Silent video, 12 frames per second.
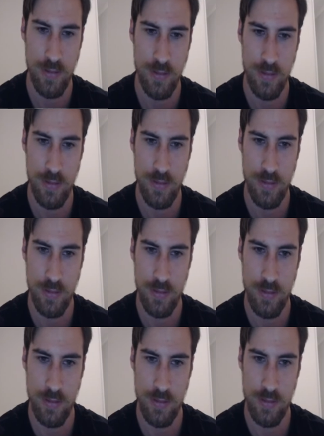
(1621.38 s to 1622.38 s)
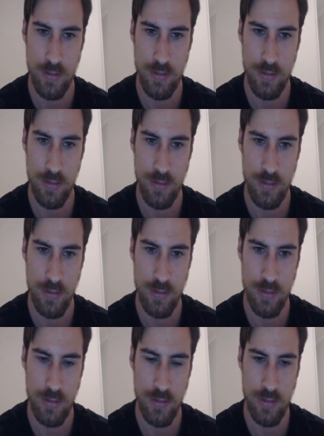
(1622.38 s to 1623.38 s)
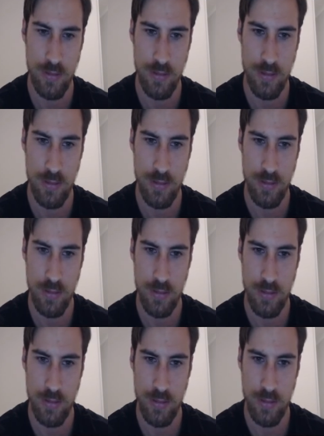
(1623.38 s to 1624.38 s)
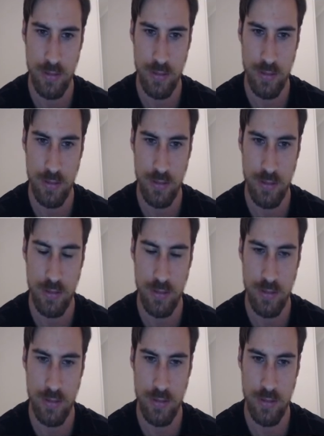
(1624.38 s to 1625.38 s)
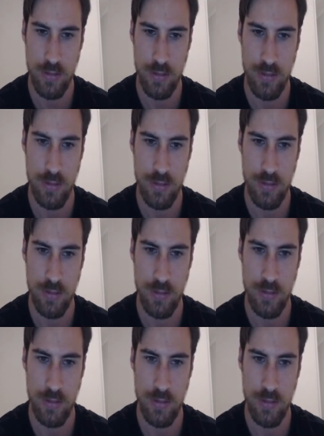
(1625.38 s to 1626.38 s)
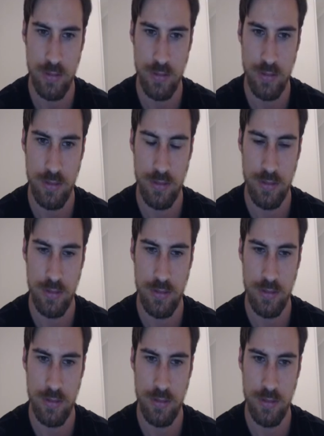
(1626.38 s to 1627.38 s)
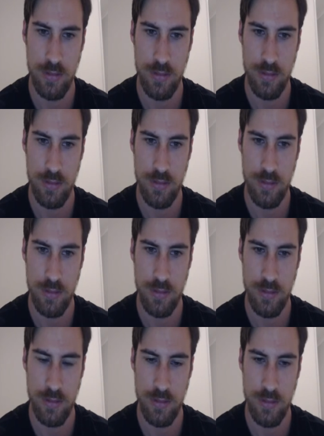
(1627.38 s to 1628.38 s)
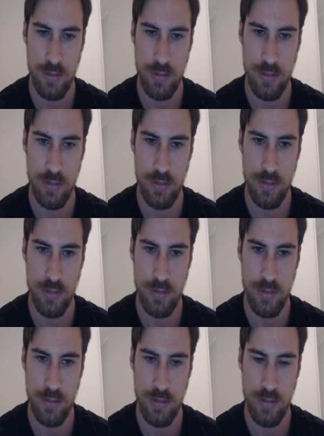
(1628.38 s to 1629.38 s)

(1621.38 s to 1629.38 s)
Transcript: (not speaking)